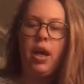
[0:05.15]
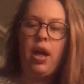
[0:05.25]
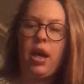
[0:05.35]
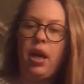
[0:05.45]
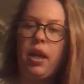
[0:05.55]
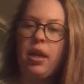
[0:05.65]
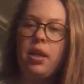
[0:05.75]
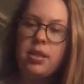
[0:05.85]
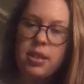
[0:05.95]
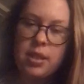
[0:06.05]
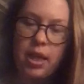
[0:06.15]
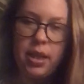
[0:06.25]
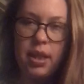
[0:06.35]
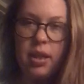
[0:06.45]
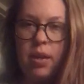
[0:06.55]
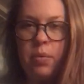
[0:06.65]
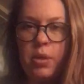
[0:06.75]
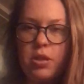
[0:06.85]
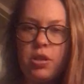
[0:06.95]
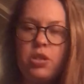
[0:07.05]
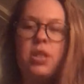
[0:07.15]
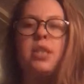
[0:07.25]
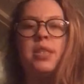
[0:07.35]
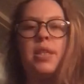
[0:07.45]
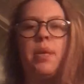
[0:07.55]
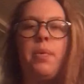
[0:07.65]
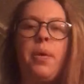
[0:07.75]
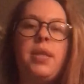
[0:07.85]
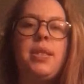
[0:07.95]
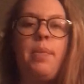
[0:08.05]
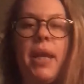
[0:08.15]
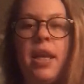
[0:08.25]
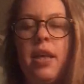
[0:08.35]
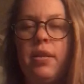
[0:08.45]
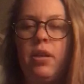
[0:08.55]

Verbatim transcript: I studied, researched cinnamon, cinnamon,